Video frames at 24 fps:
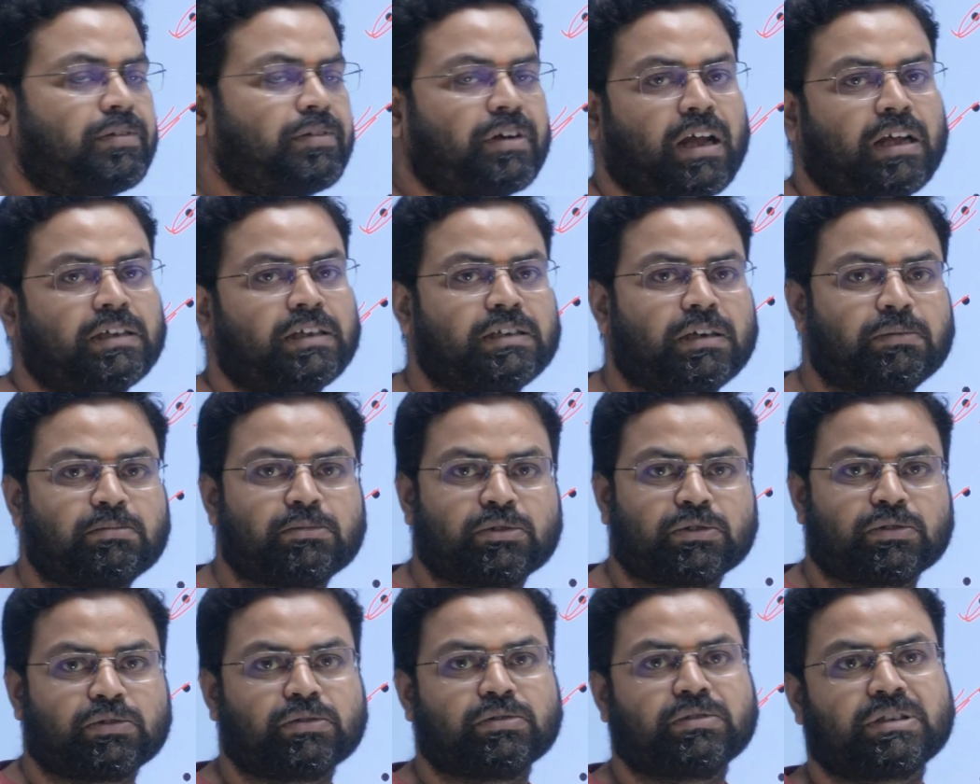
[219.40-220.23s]
Raja
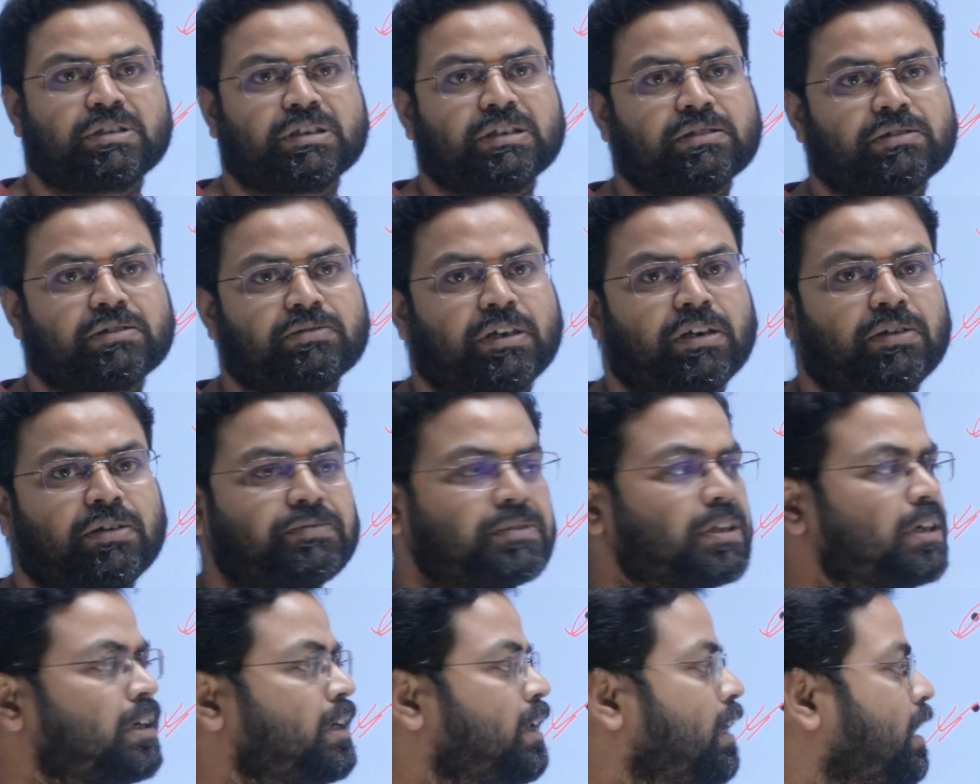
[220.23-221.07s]
Mukund Singh's one of
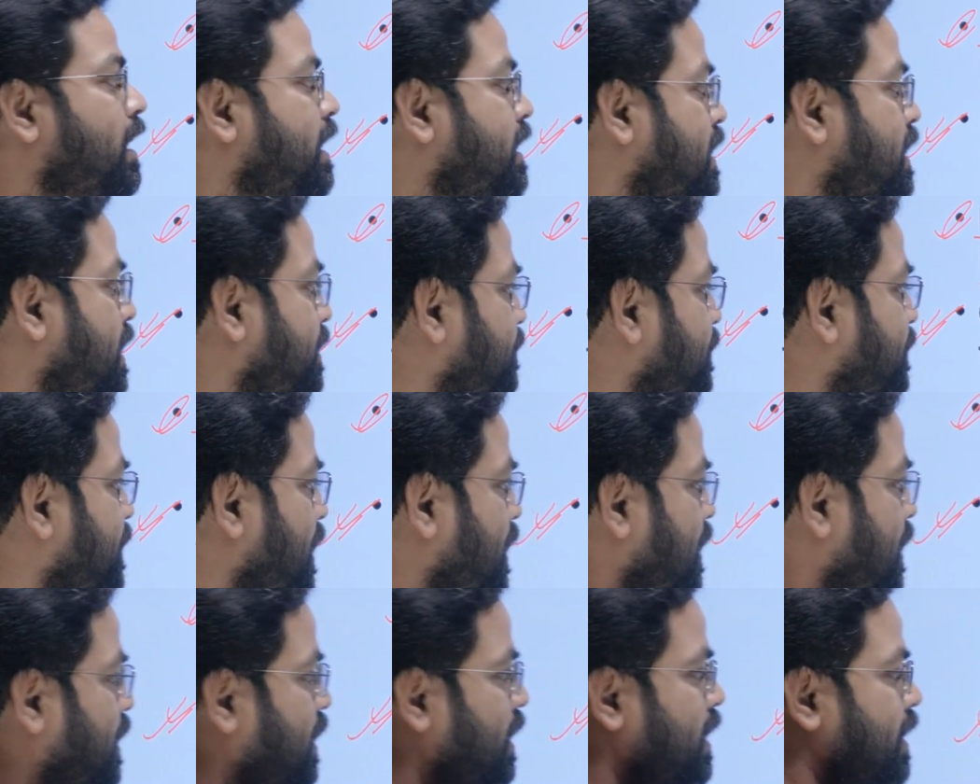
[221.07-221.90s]
the relative
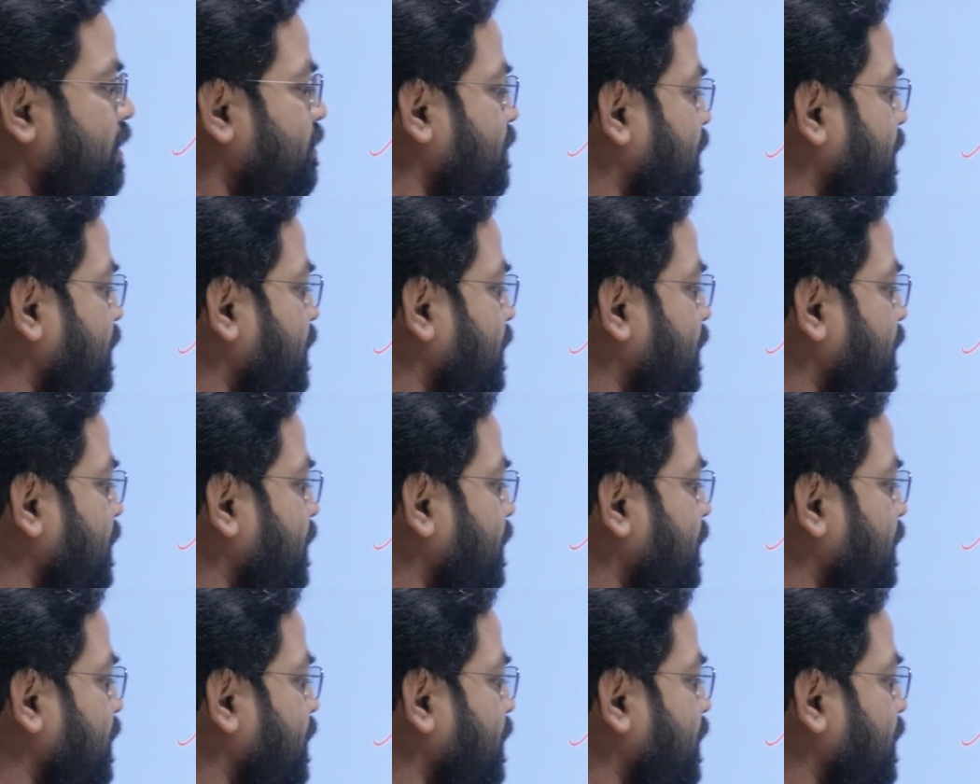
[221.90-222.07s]
and